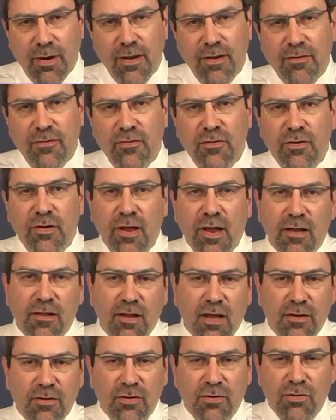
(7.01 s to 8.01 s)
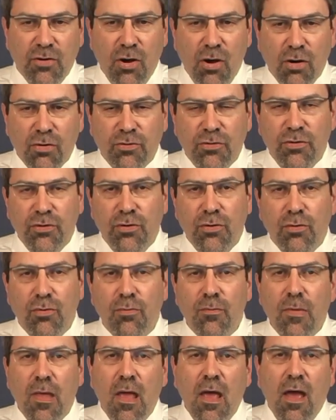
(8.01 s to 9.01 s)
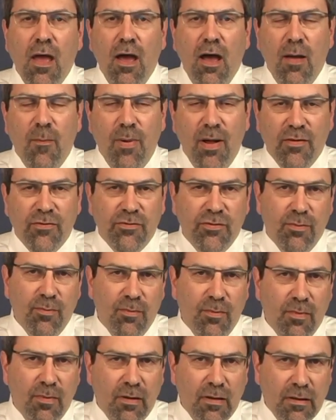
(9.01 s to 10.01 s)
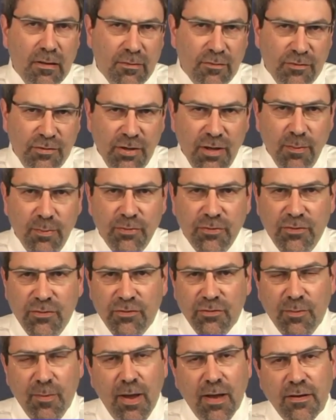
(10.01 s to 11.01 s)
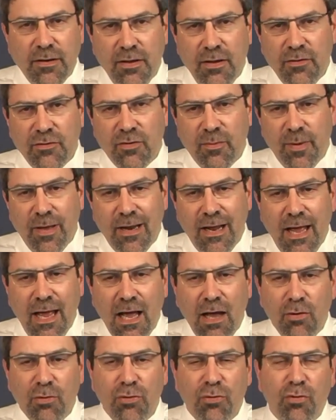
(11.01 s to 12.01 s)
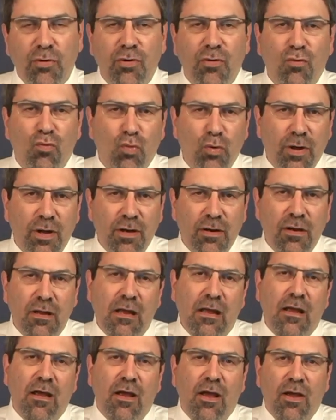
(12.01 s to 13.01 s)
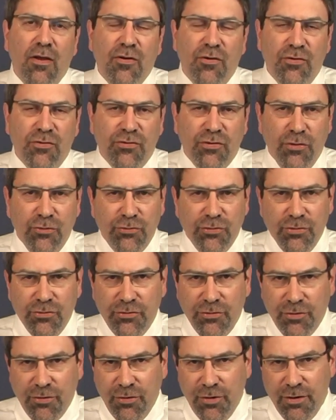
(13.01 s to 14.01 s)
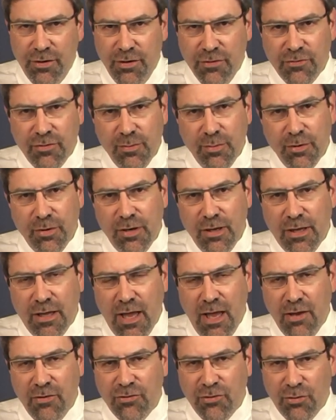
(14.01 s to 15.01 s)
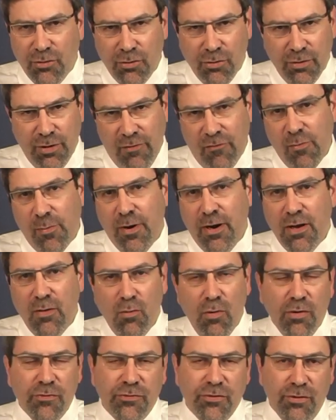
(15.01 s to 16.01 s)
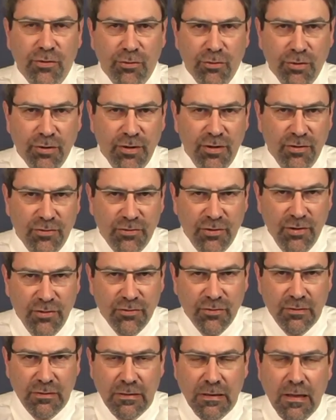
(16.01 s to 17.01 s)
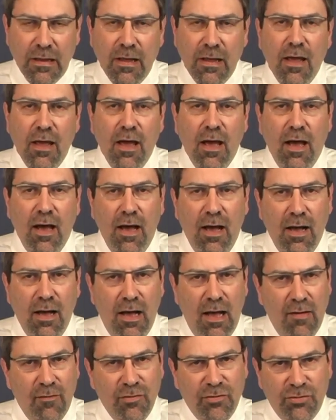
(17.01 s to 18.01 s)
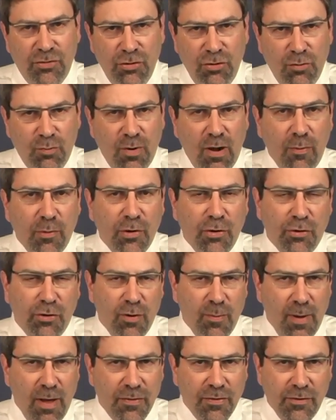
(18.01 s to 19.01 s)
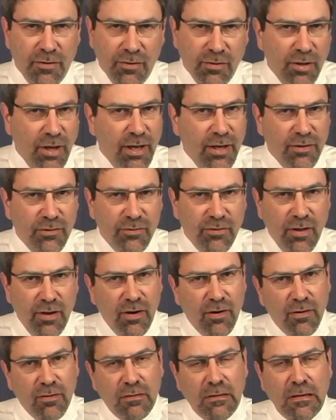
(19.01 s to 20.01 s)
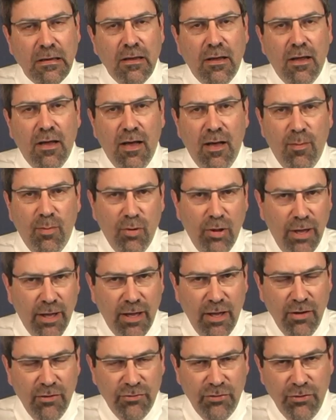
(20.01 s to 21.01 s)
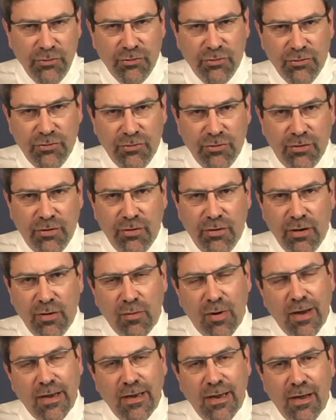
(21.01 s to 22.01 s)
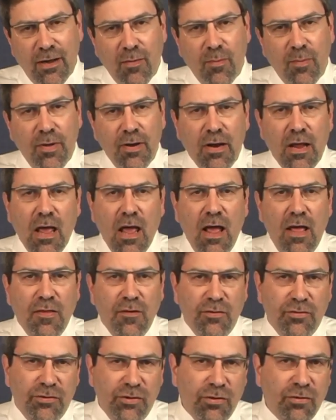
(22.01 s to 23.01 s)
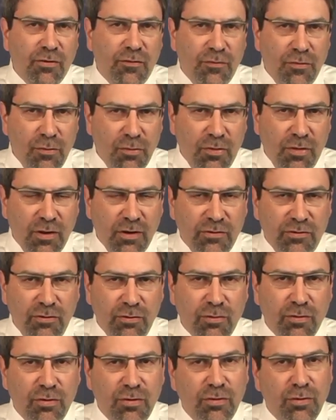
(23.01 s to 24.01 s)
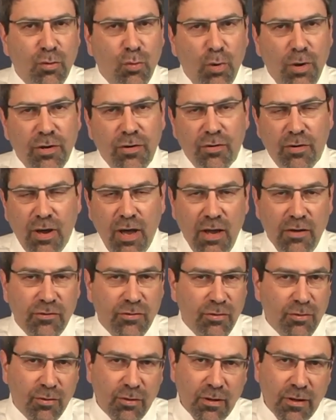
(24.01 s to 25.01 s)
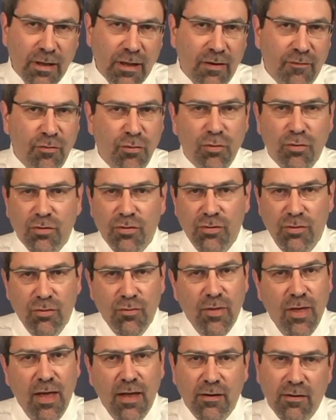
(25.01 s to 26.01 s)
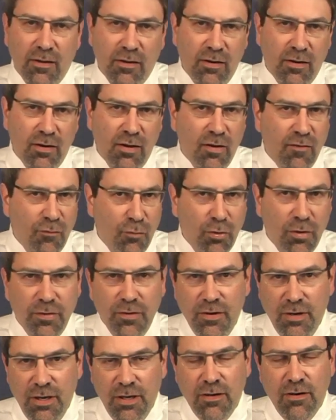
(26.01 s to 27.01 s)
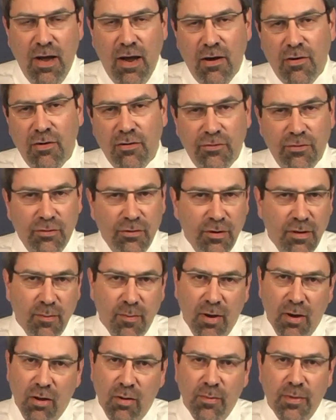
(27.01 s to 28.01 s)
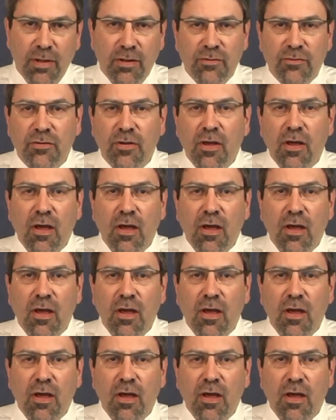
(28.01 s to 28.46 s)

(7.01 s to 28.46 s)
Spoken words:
and today I'd like to talk to you about some tips and some ideas about how you can win your Social Security disability case early. Everybody wants an early decision. Obviously, you've probably heard about the delays that are plaguing Social Security right now, but there's still a few things you can do to win your case early, and if you can do that and avoid the need to hire an attorney, by all means,